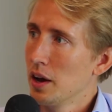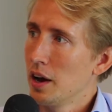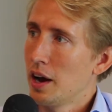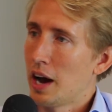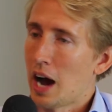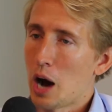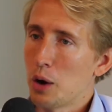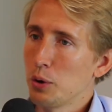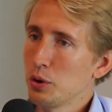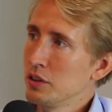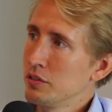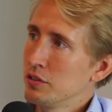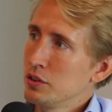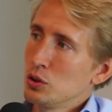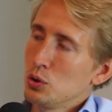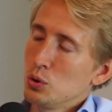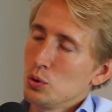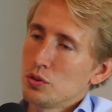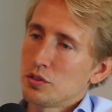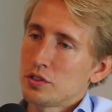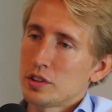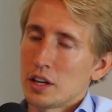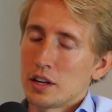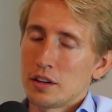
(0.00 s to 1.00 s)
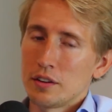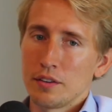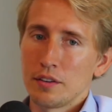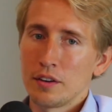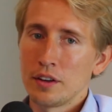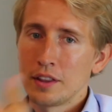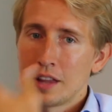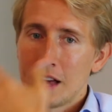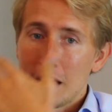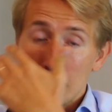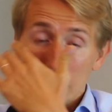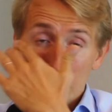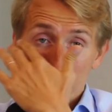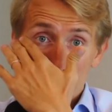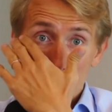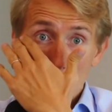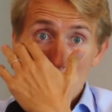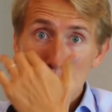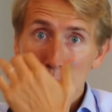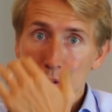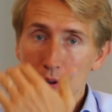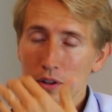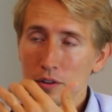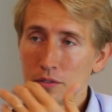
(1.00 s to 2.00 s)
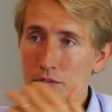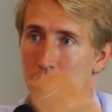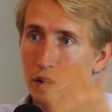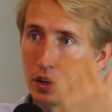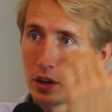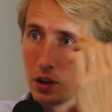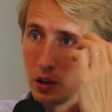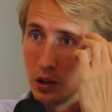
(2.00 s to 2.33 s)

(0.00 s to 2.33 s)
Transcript: How even you said it in that example of